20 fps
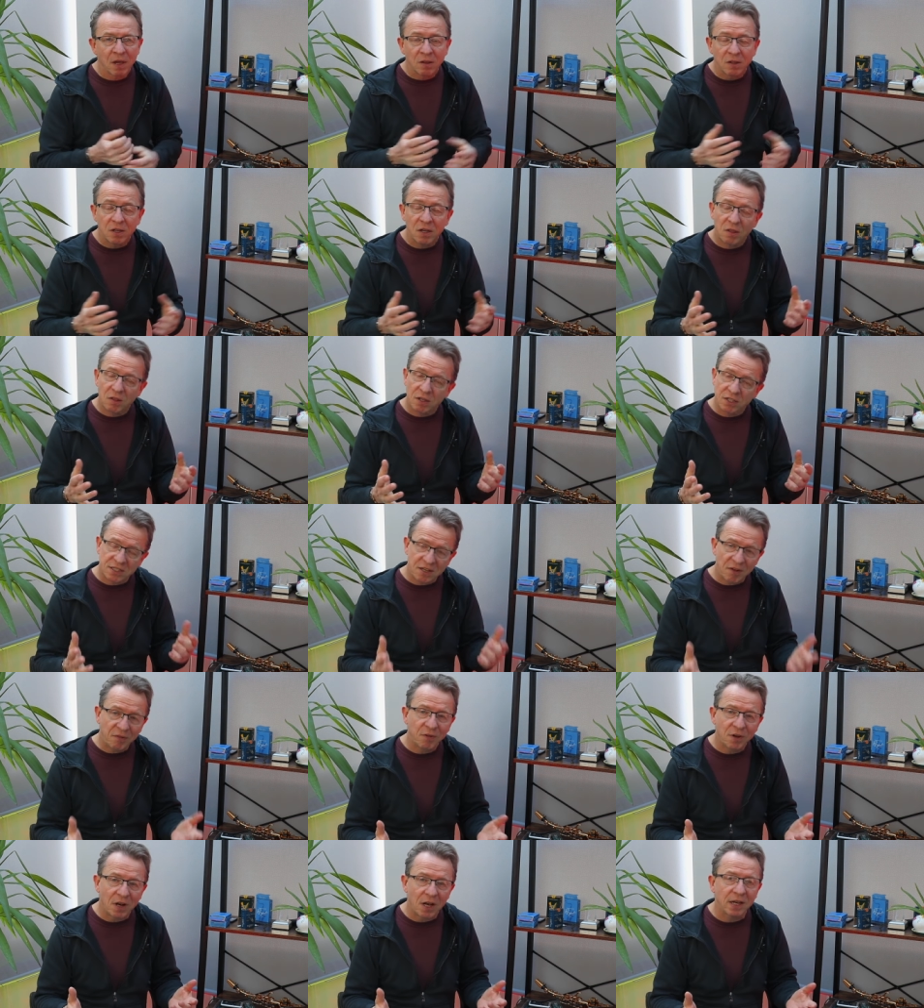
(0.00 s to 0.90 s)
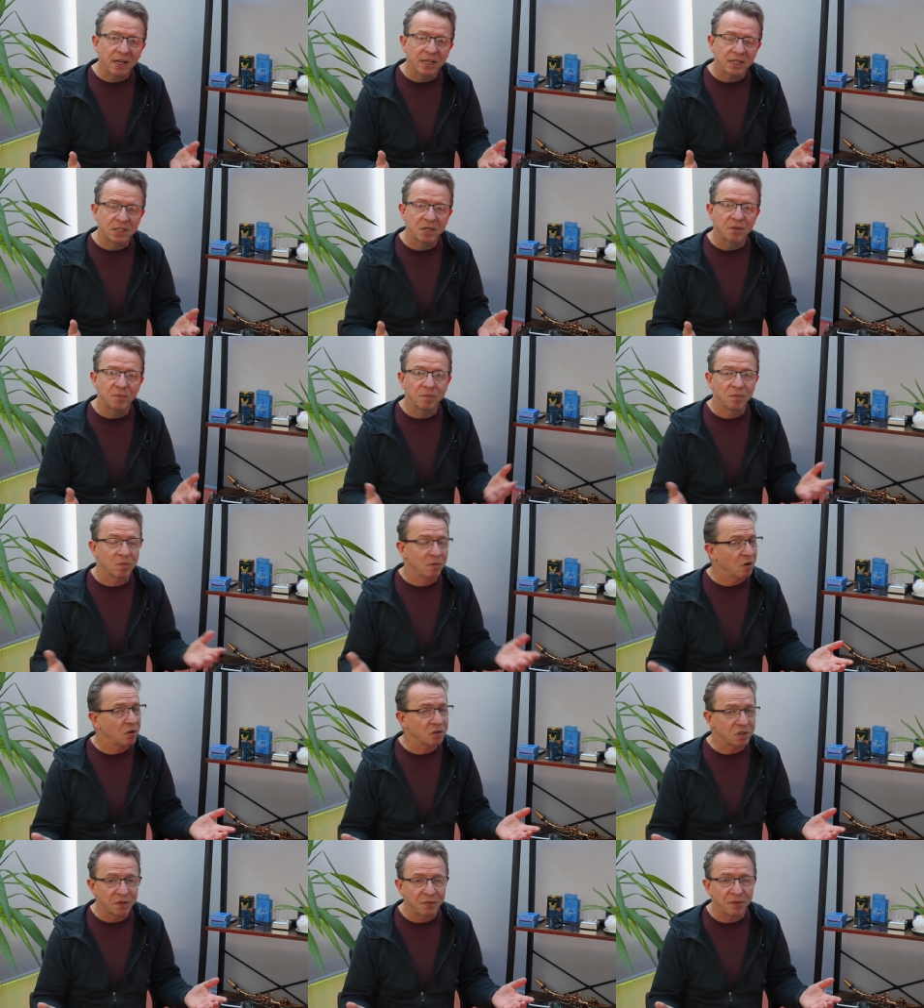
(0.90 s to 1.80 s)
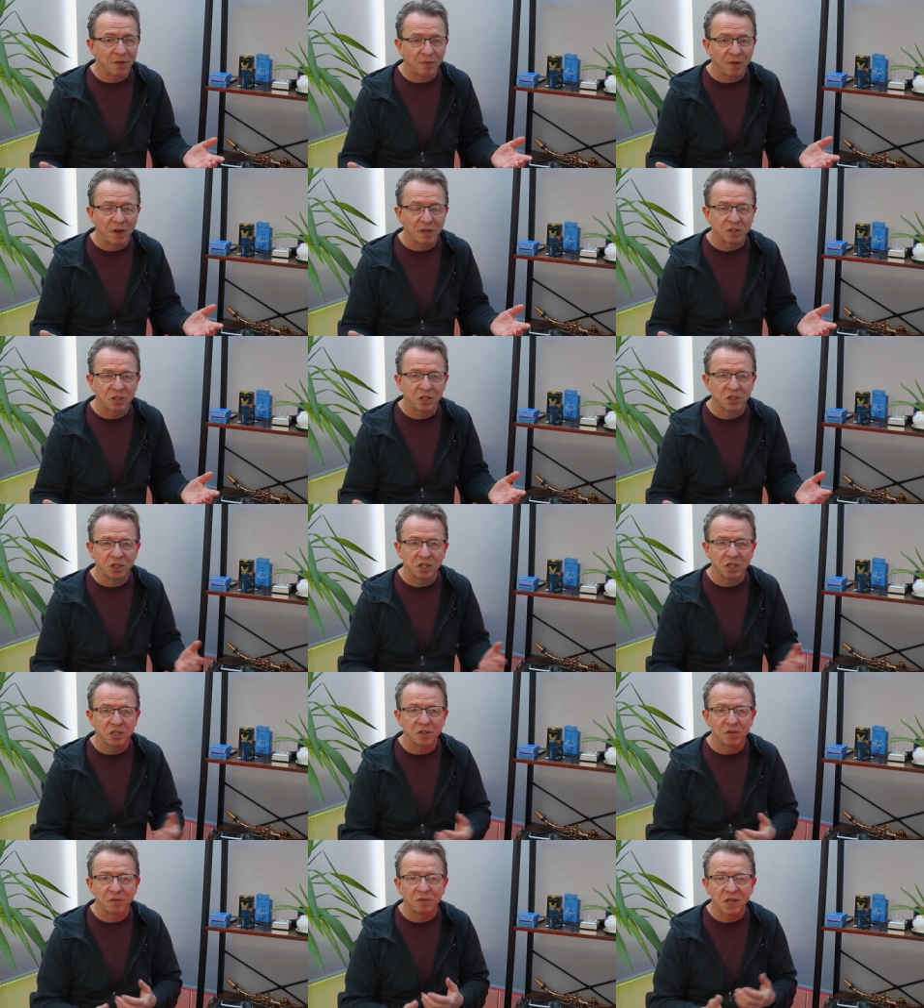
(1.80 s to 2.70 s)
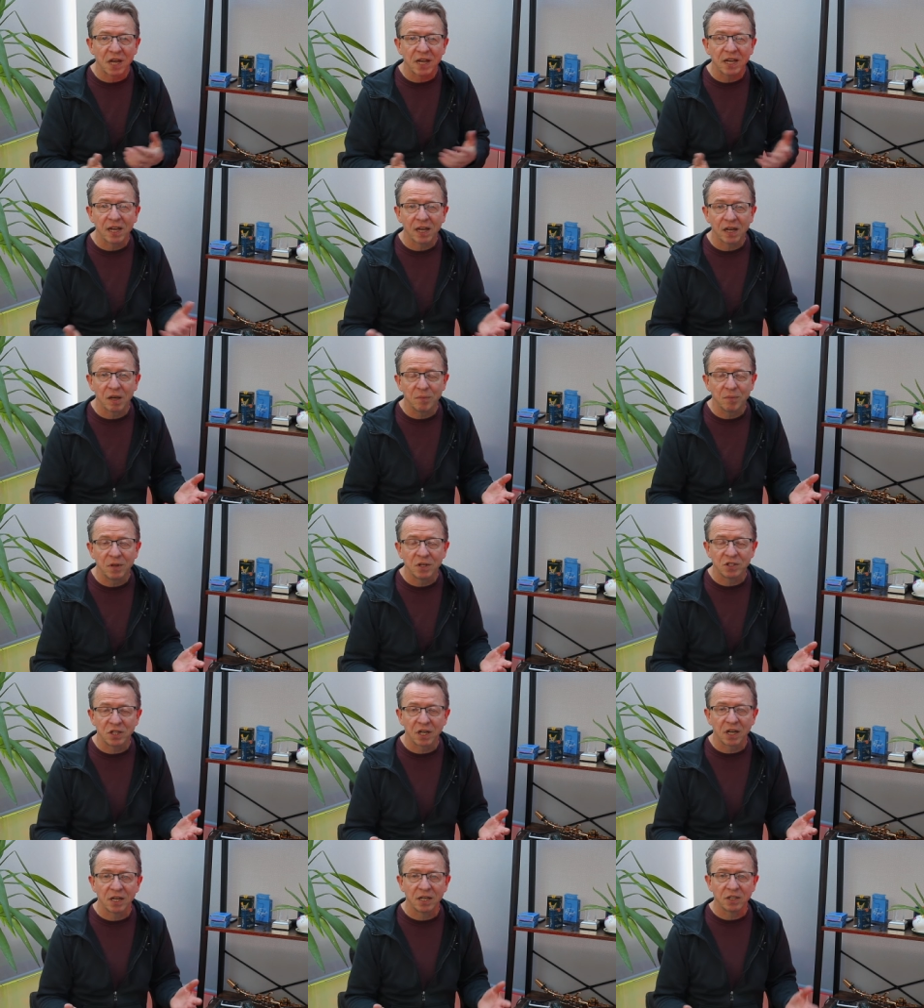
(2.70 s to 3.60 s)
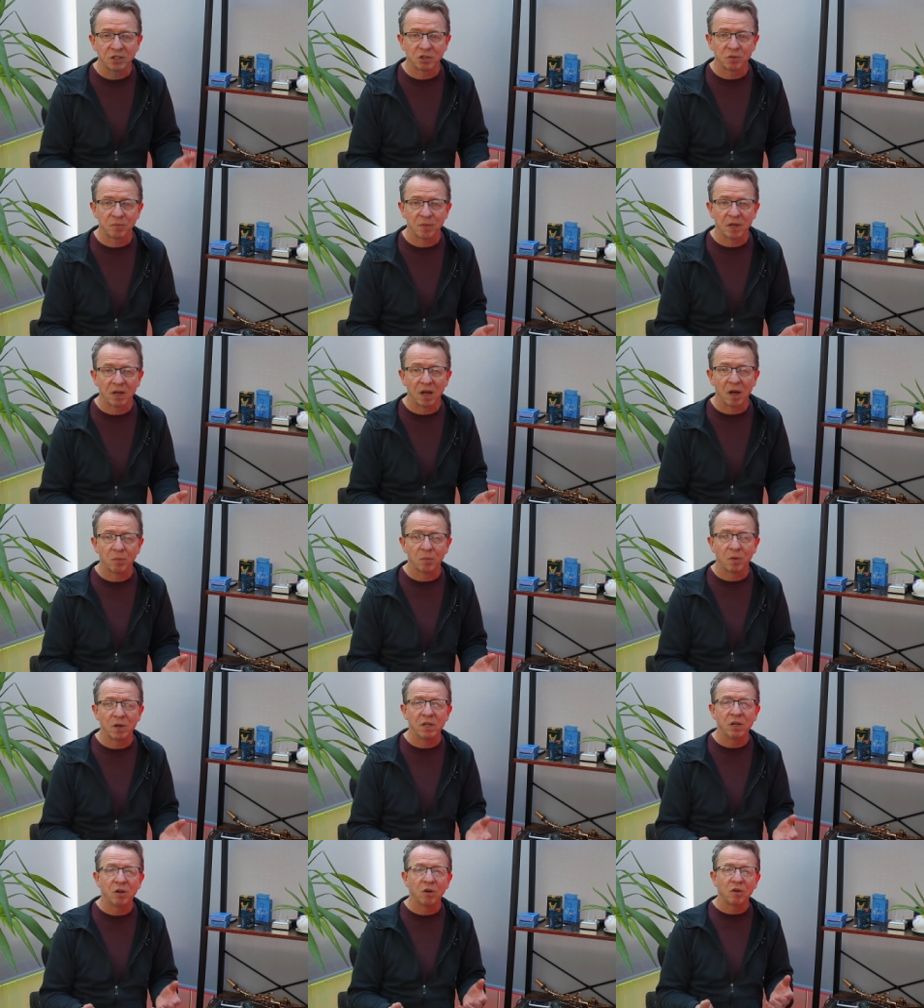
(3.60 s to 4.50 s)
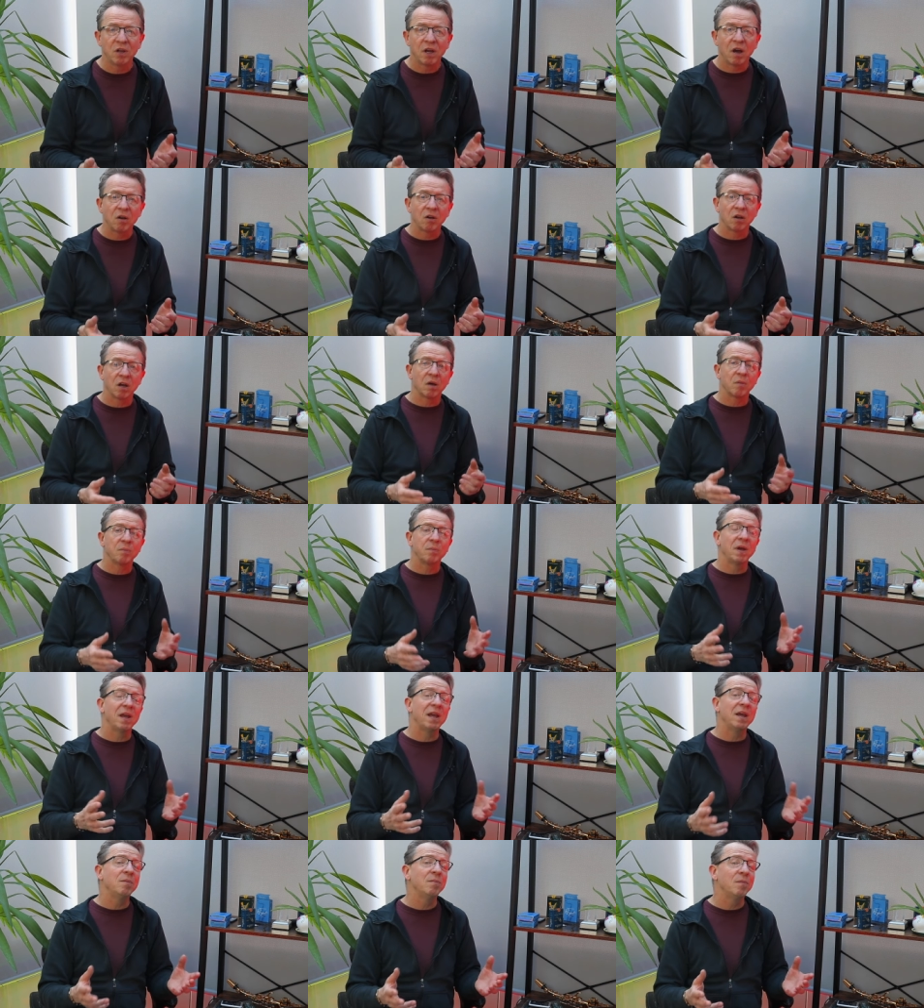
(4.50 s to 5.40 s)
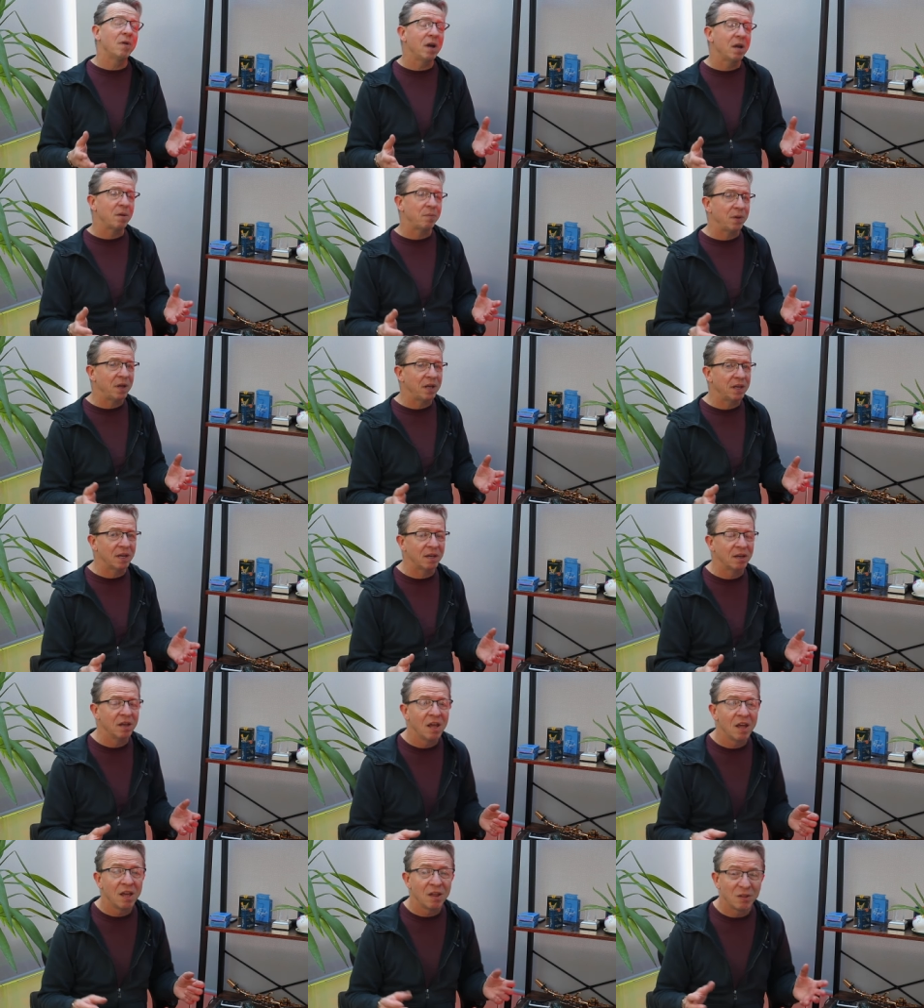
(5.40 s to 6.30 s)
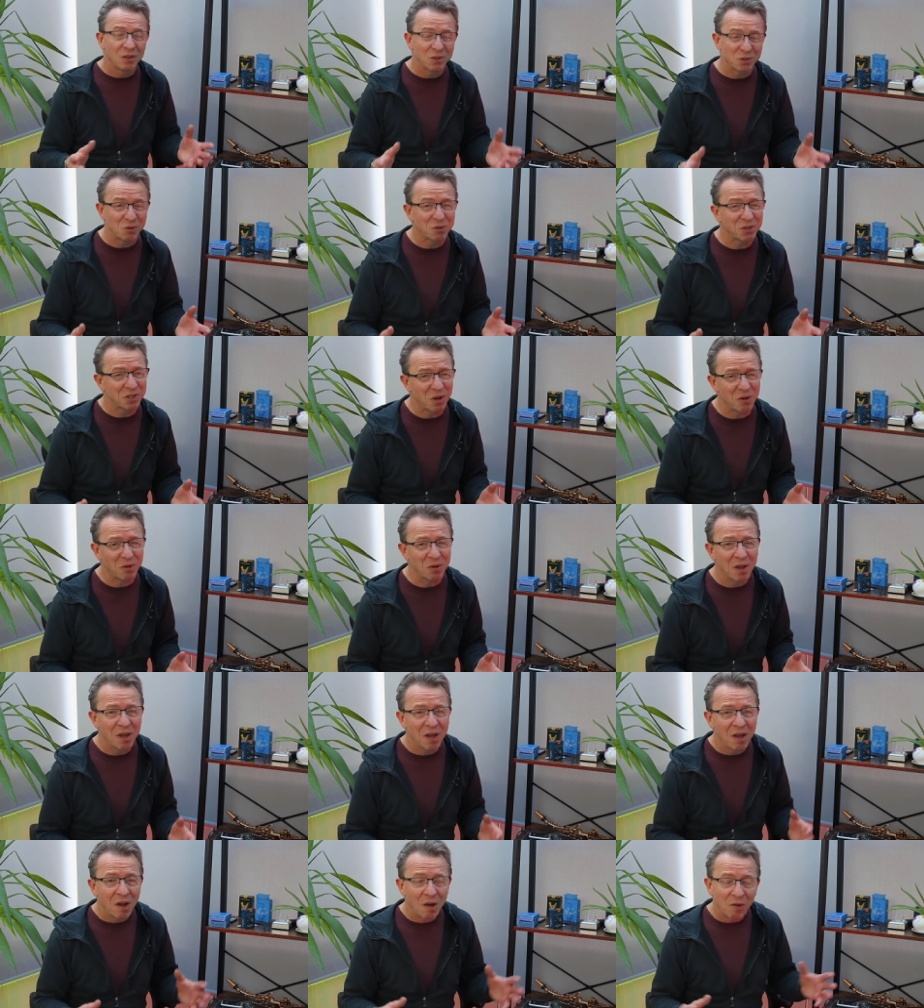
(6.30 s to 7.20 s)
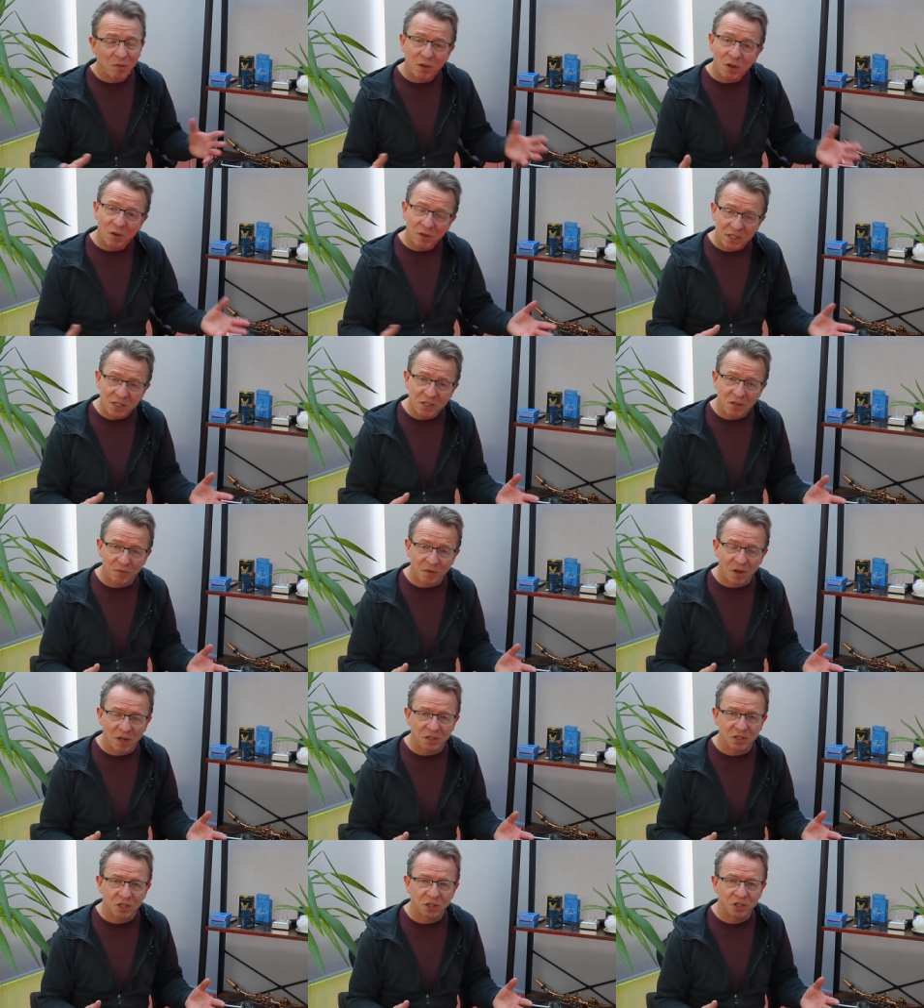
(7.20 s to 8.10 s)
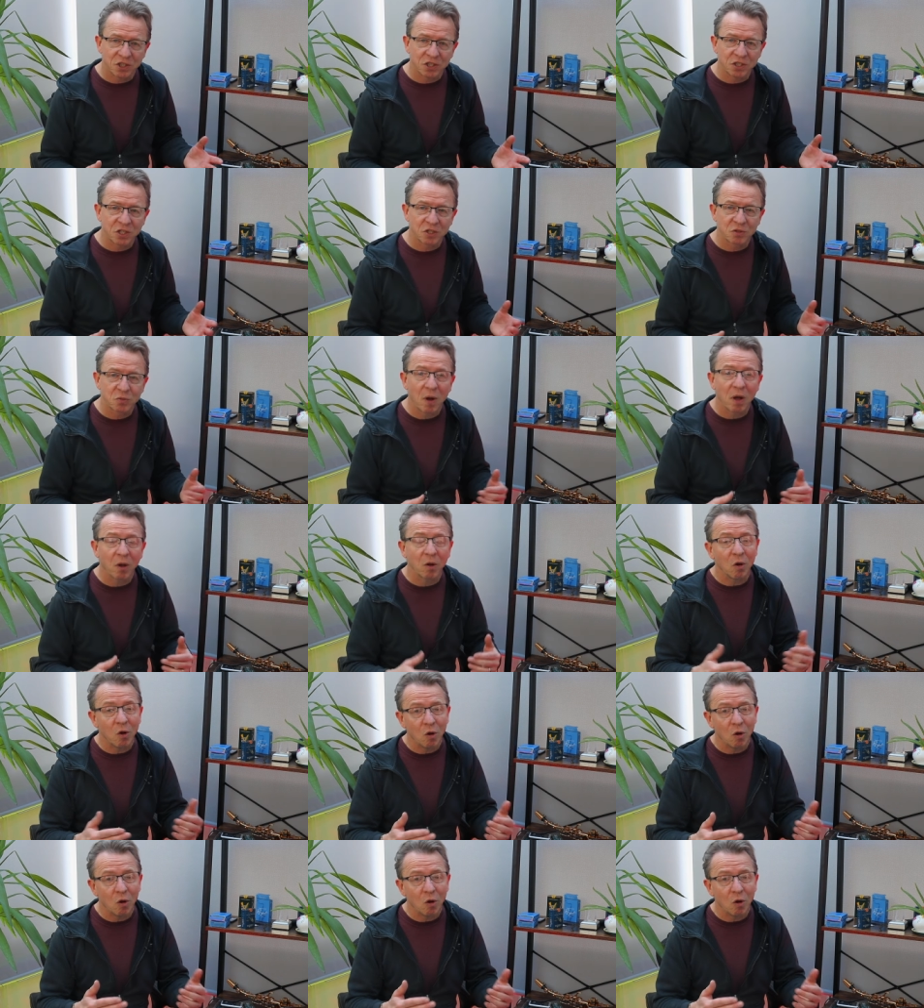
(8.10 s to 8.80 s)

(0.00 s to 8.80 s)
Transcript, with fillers: There's definitely some lots of advantages of taking a musical instrument up when you're younger, but in my opinion, there's also a few disadvantages as well.